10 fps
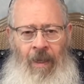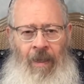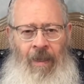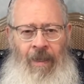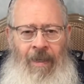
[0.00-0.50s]

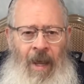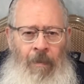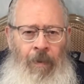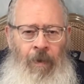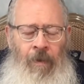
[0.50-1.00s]
The
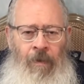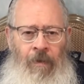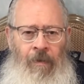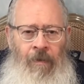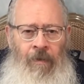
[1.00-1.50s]
temple
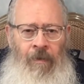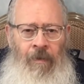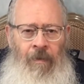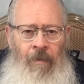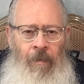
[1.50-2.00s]

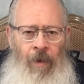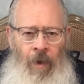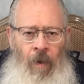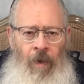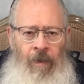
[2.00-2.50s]

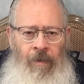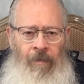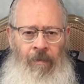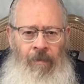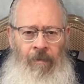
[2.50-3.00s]
menorah,
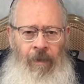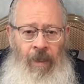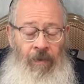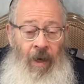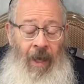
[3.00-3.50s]

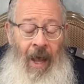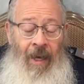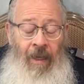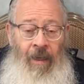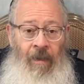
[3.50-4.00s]
because our
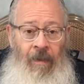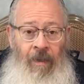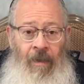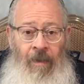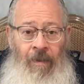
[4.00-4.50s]
Chanukah
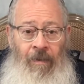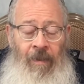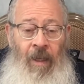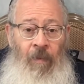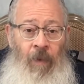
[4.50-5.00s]

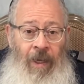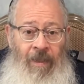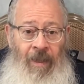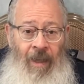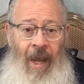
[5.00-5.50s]
celebrates
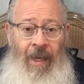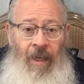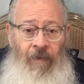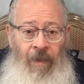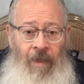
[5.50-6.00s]
the lighting
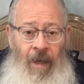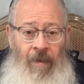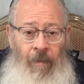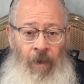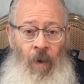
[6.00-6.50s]
of
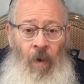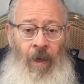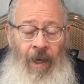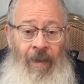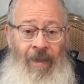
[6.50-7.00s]
the
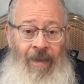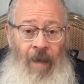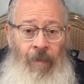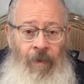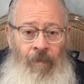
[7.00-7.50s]
menorah in the
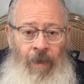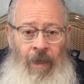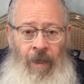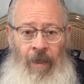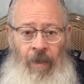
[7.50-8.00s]
temple.
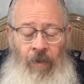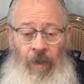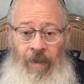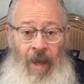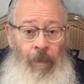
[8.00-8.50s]
So the
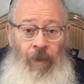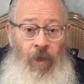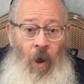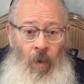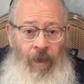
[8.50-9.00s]
temple is a
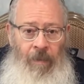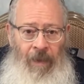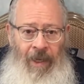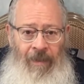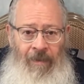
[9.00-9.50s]
holy
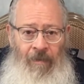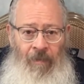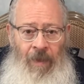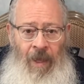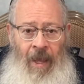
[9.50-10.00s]
place.
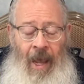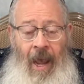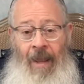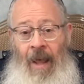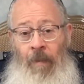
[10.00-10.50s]

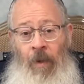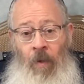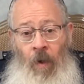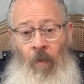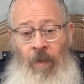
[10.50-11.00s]
And that
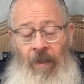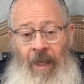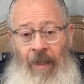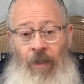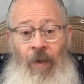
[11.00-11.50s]
menorah was
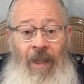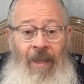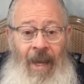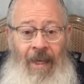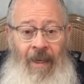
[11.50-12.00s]
lit during the
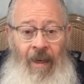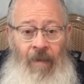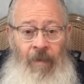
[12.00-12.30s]
daytime.